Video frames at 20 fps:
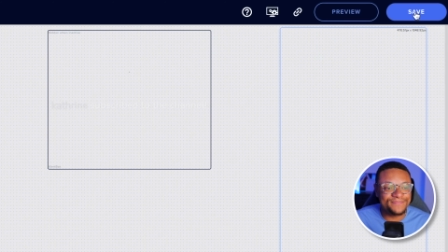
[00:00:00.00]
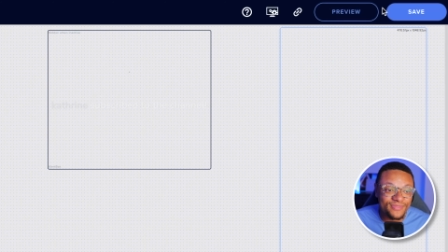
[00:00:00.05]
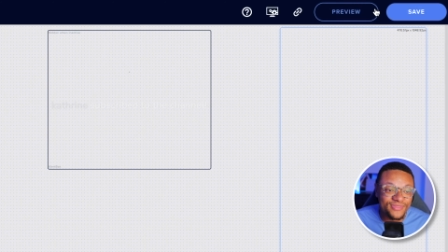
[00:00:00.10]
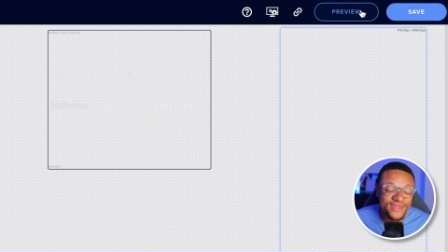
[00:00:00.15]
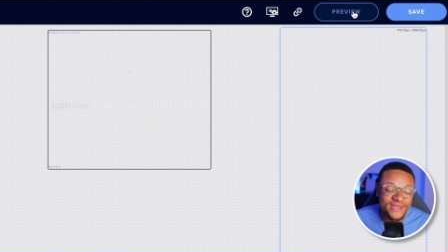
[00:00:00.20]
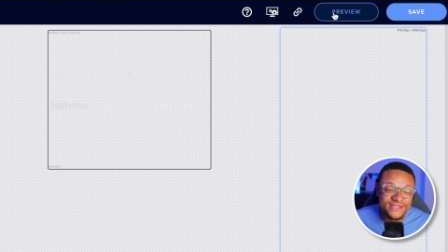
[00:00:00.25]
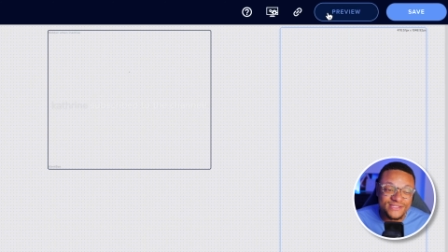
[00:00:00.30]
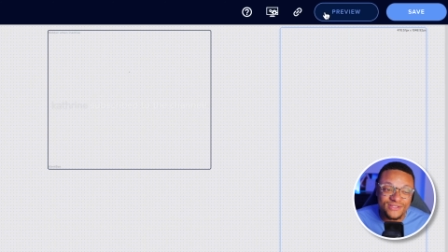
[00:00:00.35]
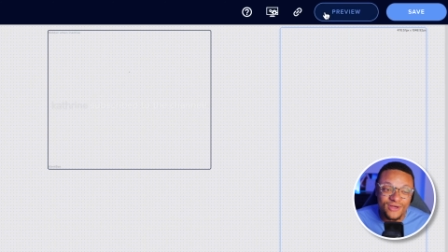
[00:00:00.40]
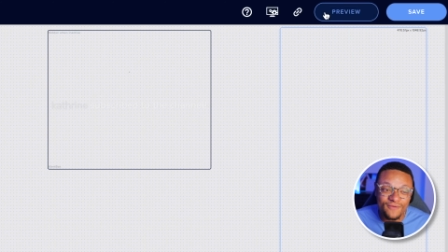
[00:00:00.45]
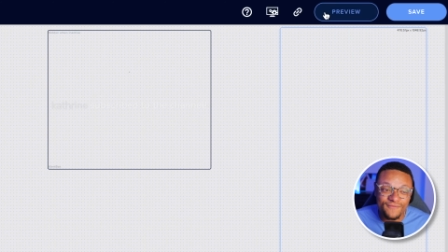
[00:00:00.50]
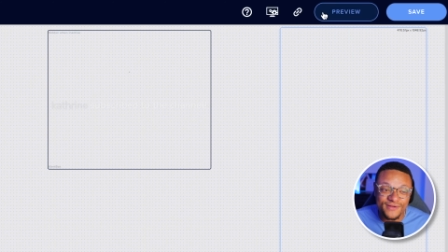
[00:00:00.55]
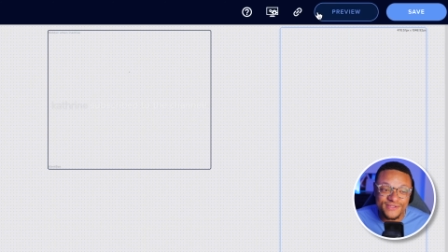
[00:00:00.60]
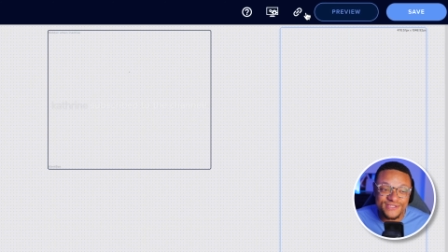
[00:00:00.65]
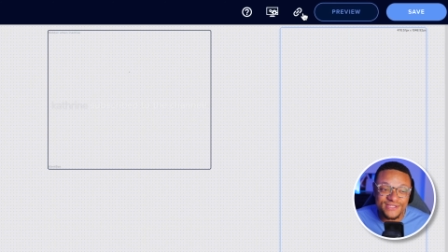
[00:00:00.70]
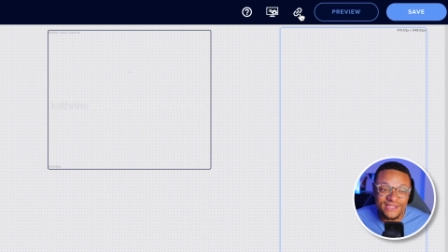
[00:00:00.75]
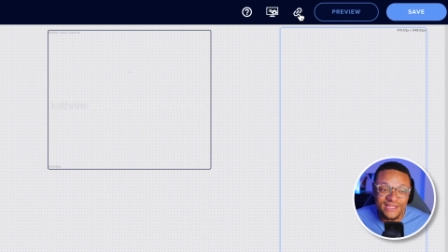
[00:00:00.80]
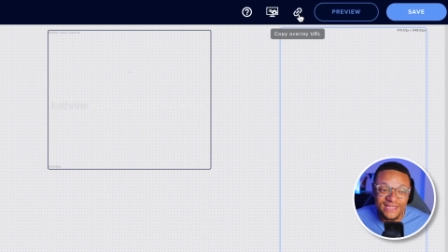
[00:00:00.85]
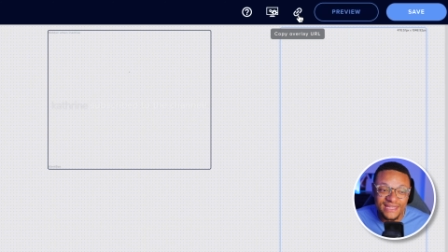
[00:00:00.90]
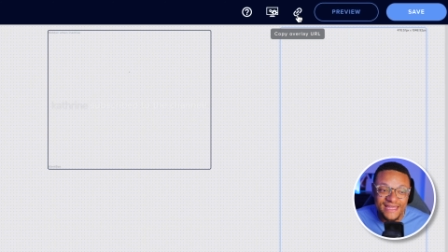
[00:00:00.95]
Then over
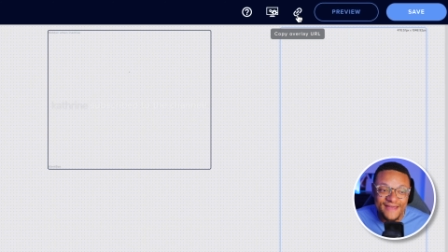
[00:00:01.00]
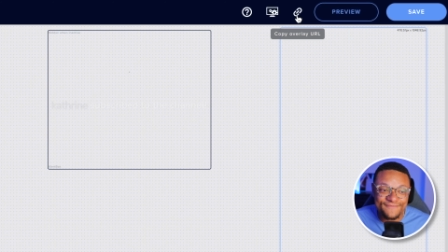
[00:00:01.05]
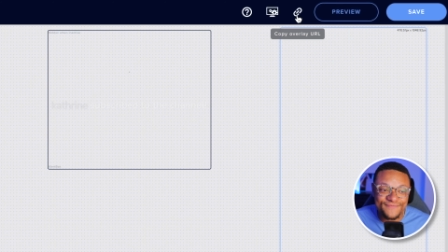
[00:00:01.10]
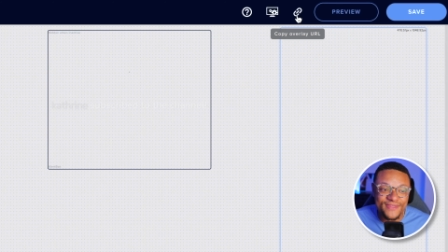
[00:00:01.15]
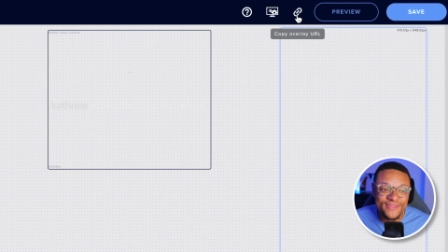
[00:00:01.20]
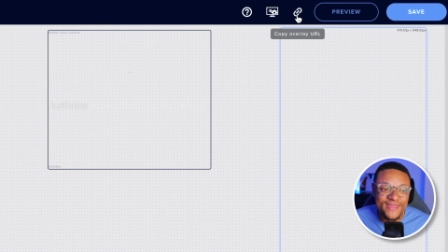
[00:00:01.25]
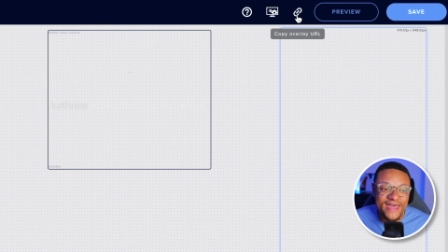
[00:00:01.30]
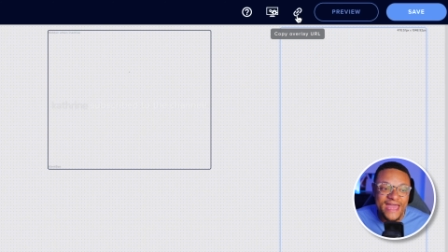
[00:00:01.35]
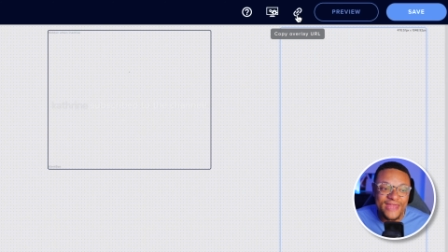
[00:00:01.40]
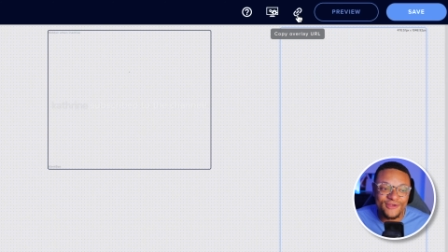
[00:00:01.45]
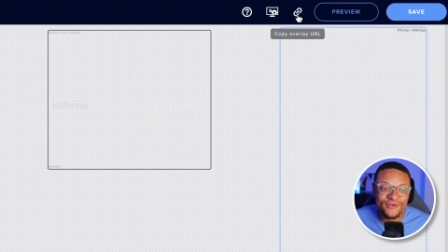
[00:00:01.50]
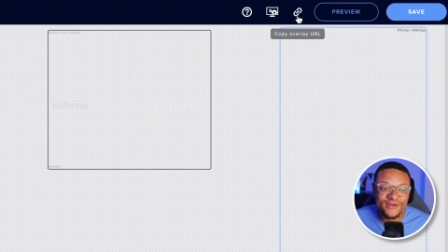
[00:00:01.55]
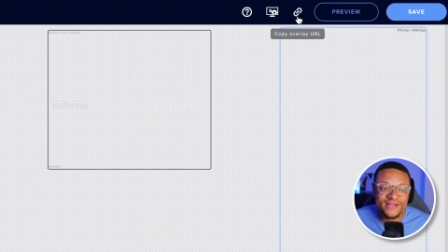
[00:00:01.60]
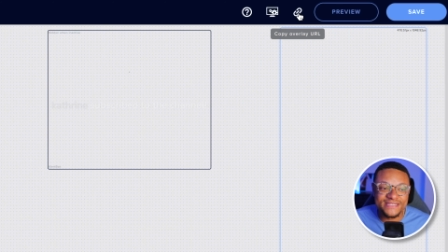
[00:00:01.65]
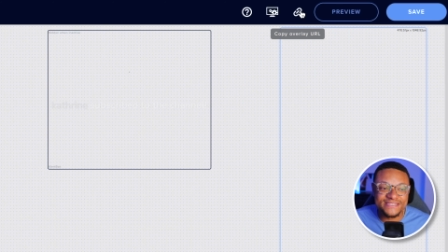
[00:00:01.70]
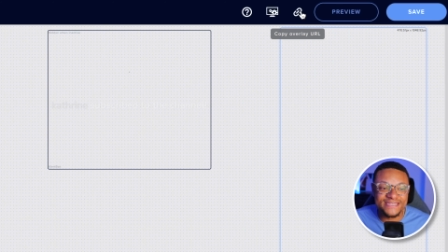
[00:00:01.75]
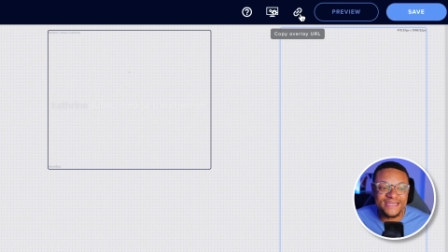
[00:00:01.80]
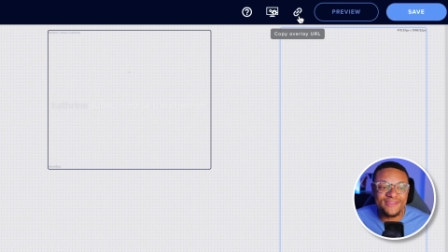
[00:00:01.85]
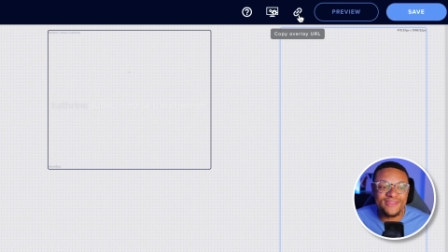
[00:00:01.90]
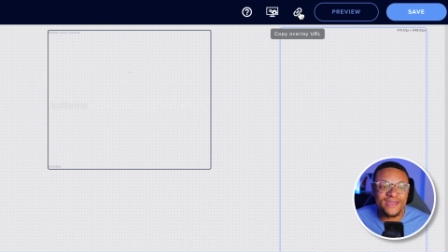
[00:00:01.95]
to the left of that, you're gonna
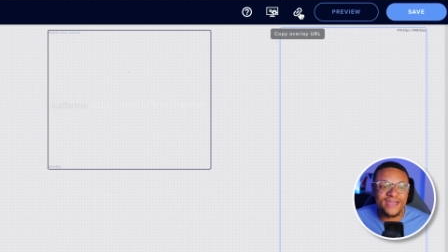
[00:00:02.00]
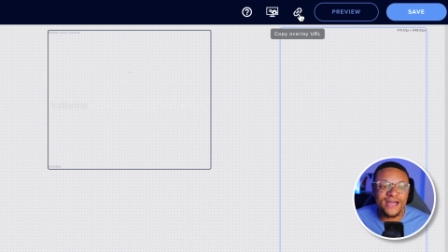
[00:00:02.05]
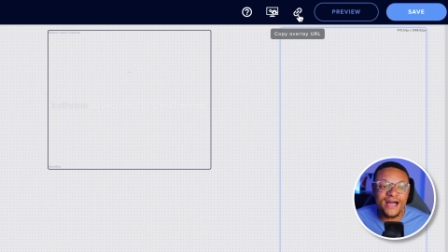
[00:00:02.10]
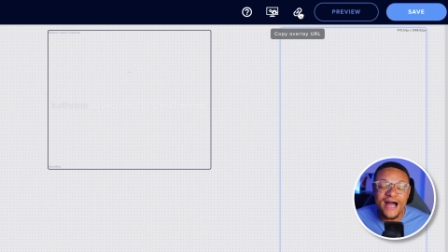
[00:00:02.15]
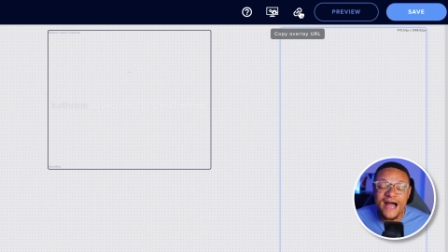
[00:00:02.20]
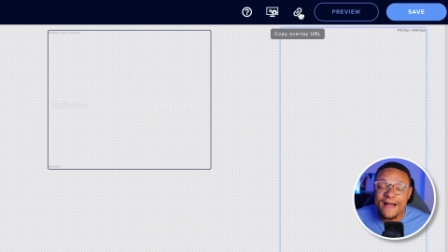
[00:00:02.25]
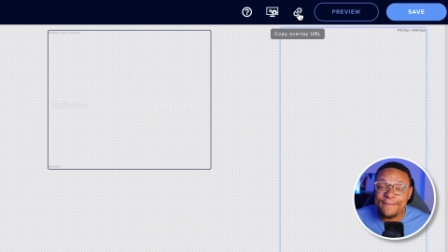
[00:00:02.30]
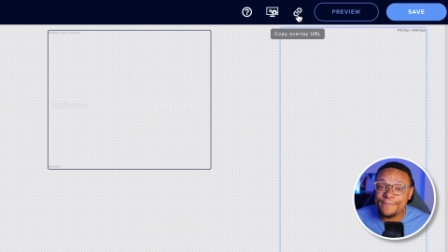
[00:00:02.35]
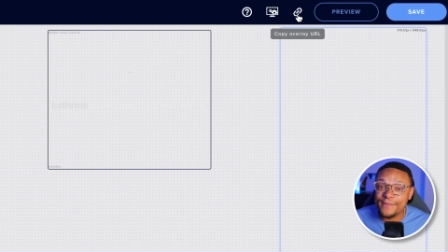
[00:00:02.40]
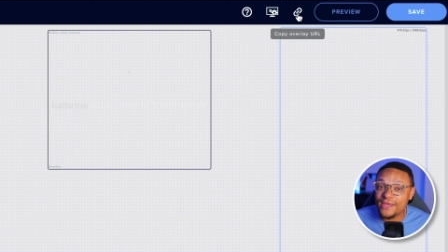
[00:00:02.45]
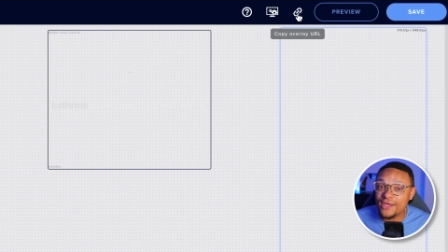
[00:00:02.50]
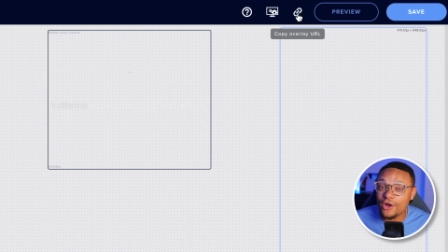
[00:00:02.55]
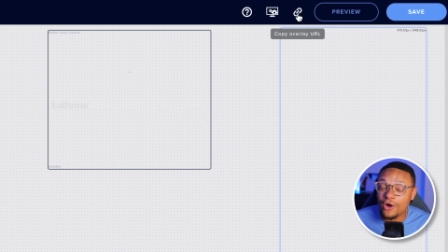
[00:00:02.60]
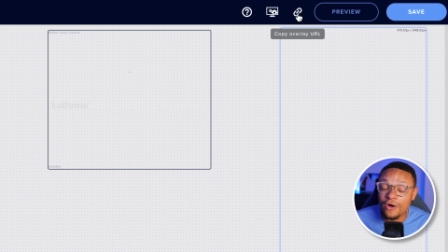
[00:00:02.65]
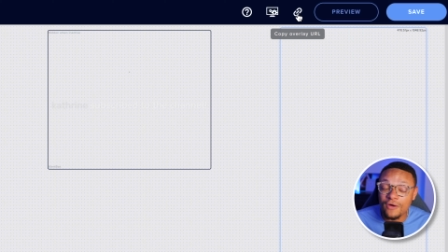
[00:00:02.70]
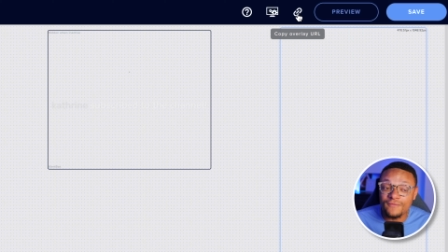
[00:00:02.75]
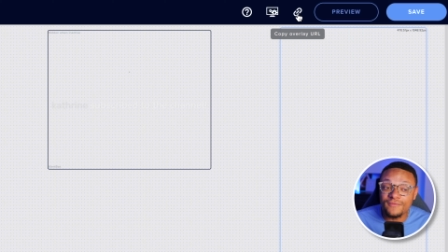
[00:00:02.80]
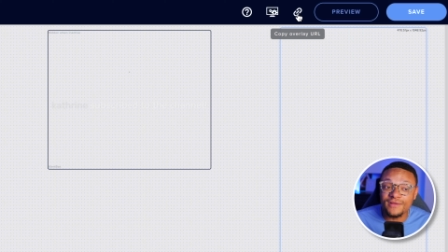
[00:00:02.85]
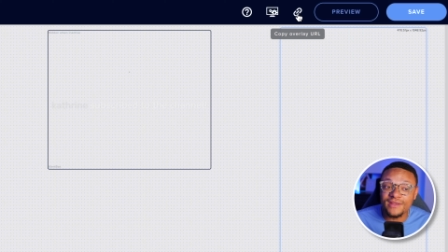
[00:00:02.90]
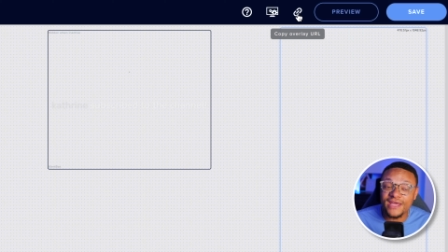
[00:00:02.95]
see the copy
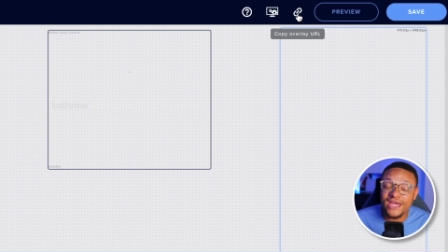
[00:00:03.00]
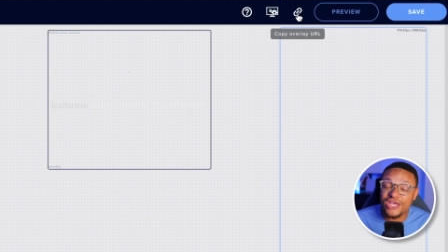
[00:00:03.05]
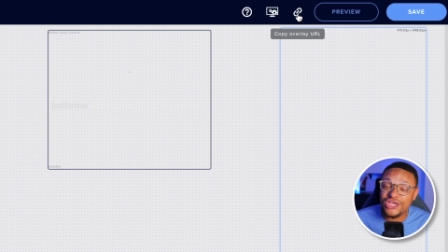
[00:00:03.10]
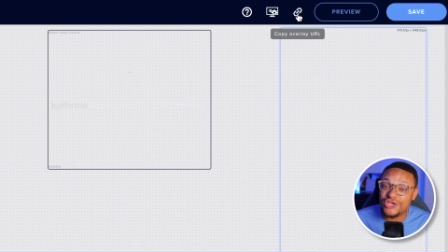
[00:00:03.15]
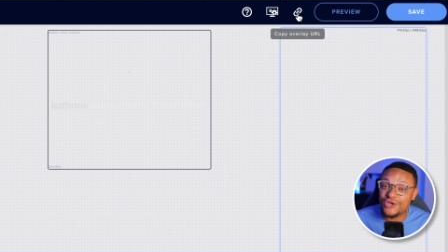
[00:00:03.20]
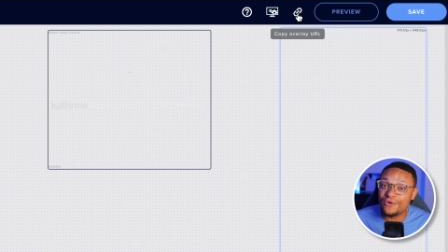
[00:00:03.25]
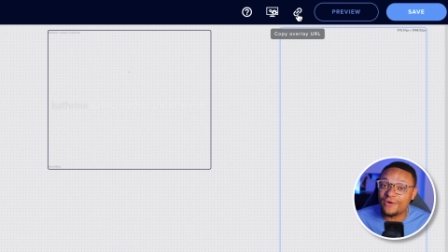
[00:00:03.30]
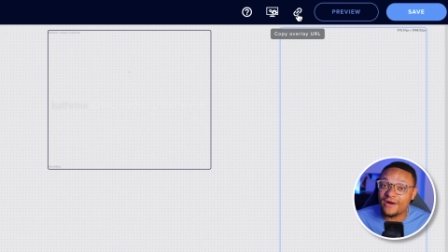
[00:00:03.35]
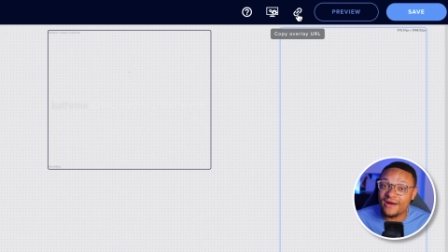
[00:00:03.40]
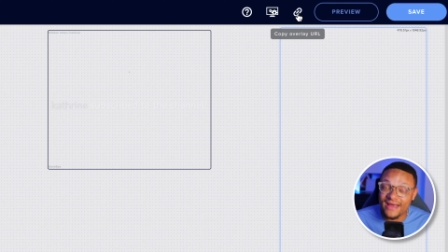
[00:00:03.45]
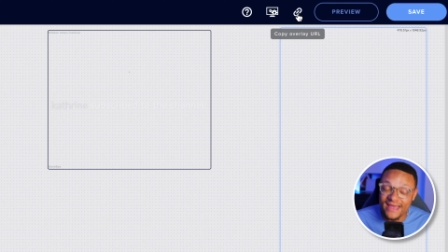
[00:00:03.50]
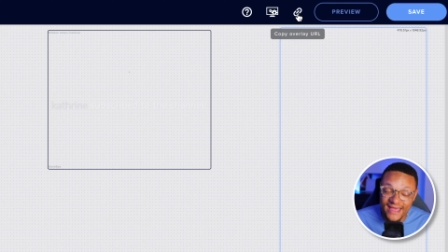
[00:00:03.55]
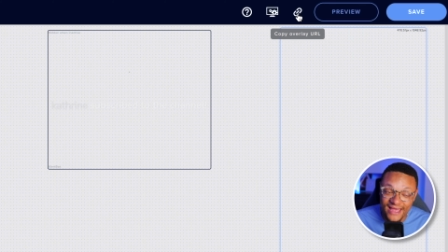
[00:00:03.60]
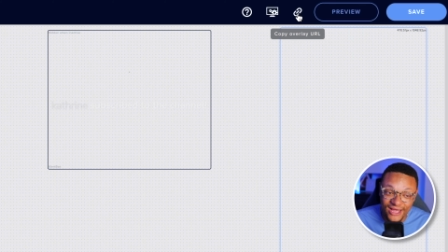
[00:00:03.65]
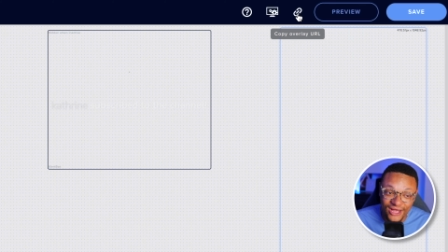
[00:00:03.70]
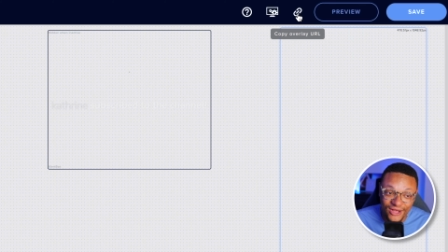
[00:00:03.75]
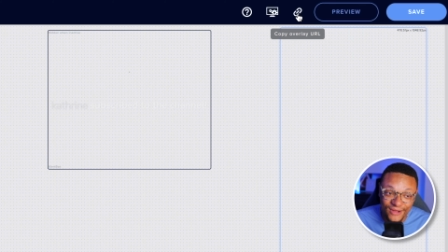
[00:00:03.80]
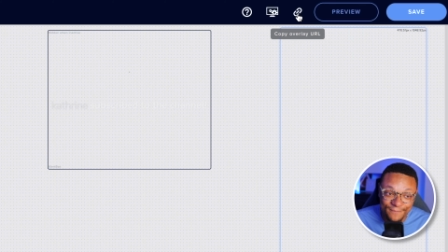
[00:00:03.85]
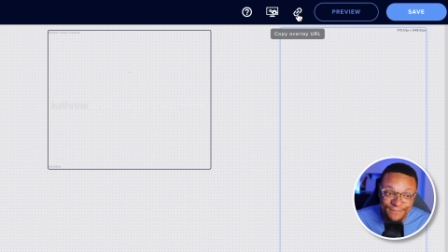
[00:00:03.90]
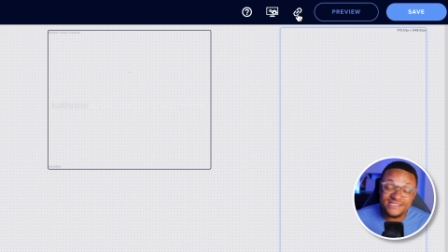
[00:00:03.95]
overlay
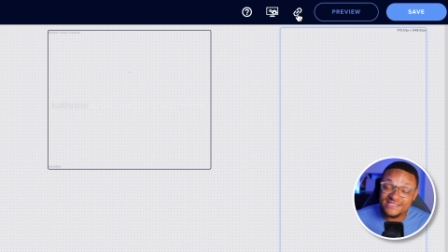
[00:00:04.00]
URL.